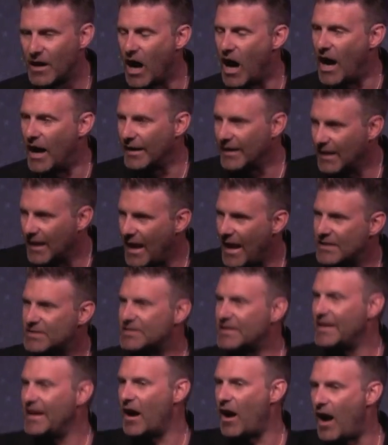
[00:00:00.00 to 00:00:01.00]
unless
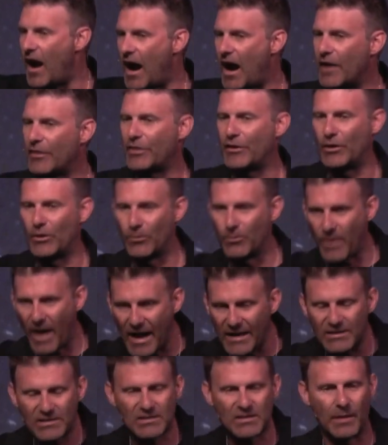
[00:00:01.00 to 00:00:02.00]
the author
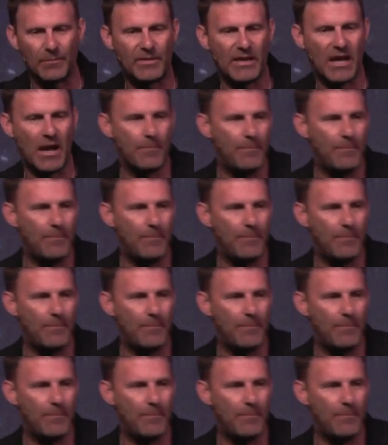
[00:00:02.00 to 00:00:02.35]
writes something